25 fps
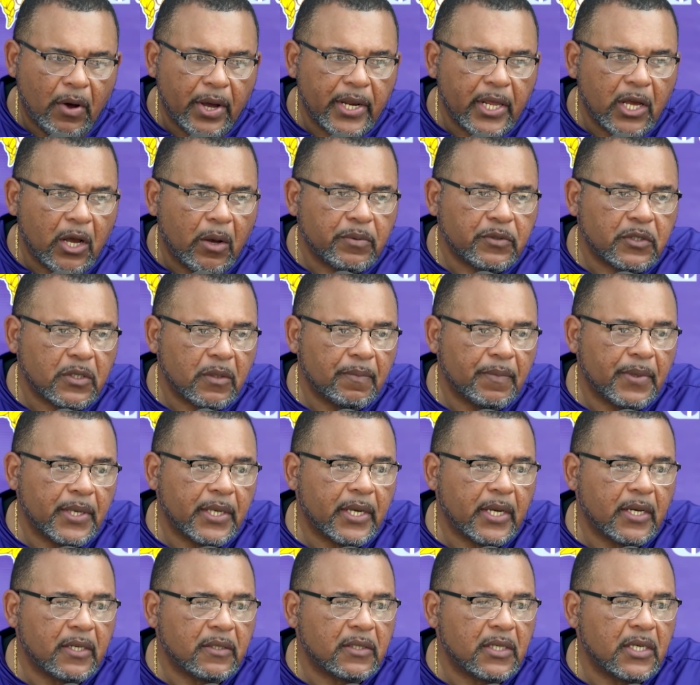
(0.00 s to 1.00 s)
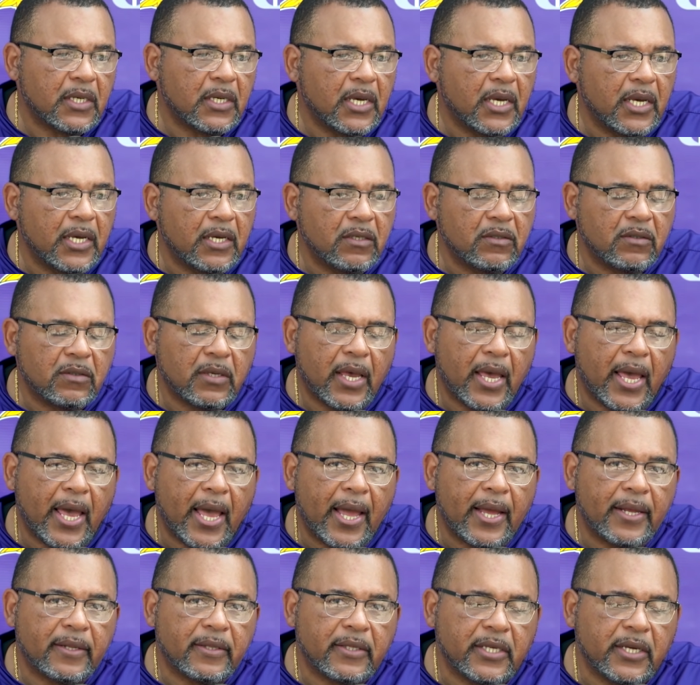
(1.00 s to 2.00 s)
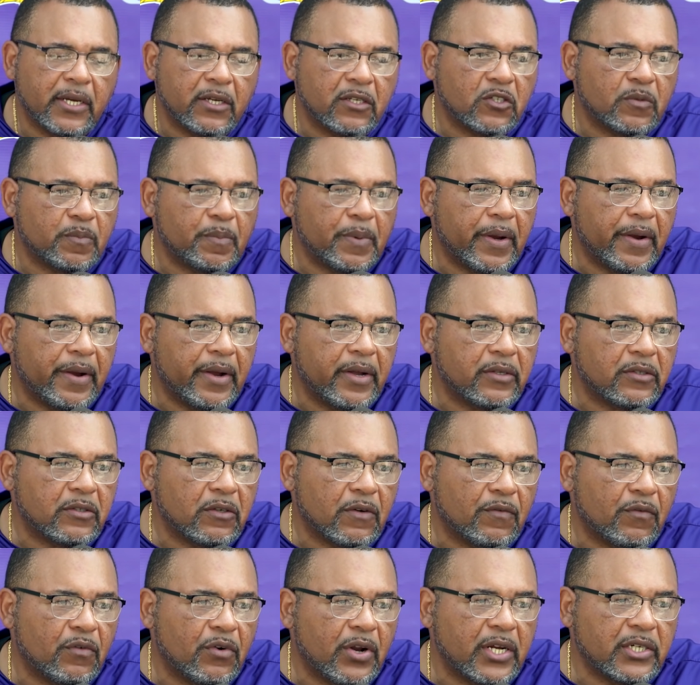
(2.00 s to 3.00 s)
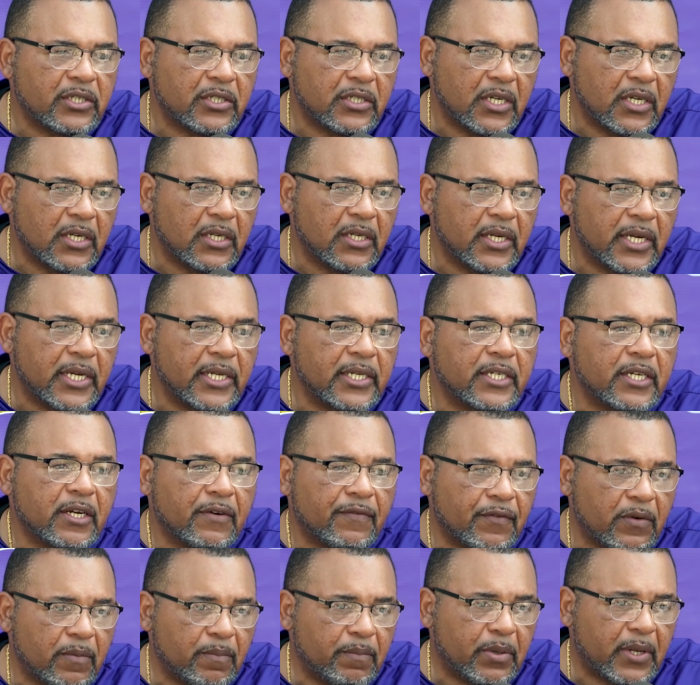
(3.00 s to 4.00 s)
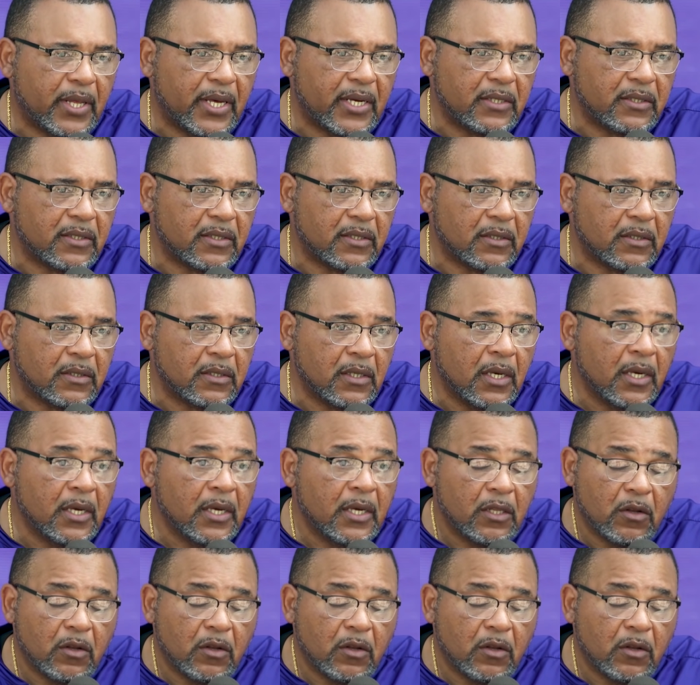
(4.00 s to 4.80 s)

Well, it helps him because he's had the experience of rushing in different places.